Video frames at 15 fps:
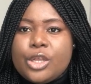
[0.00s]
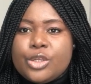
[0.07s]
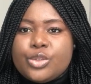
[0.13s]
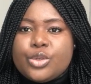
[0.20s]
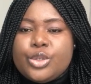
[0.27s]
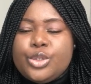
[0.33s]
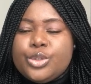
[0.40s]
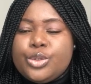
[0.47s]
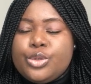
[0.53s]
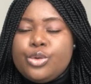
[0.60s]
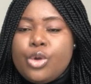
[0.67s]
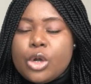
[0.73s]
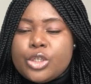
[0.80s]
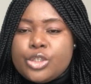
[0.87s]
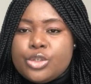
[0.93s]
So you
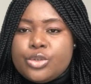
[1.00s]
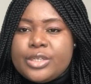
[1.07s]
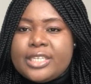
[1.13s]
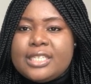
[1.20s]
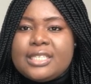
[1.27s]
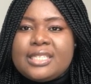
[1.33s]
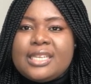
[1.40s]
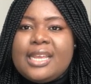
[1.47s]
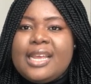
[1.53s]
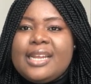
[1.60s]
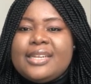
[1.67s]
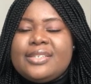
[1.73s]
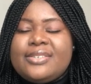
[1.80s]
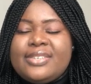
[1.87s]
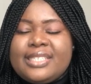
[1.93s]
go through it,
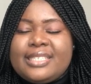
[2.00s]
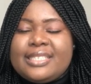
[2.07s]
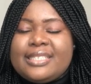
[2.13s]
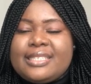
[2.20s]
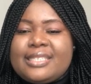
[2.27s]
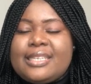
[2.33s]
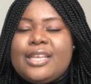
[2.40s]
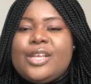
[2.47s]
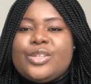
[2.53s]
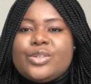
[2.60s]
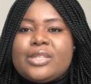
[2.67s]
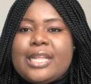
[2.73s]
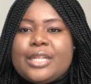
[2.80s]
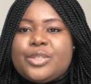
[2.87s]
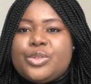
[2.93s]
read it, so
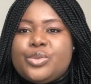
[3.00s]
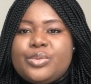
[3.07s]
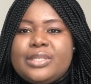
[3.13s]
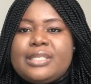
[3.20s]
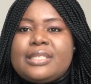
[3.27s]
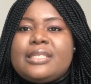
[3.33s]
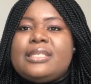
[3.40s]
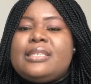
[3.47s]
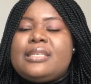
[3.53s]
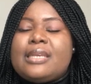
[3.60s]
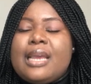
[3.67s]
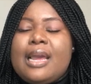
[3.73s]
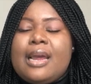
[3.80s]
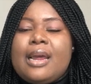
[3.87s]
that you will see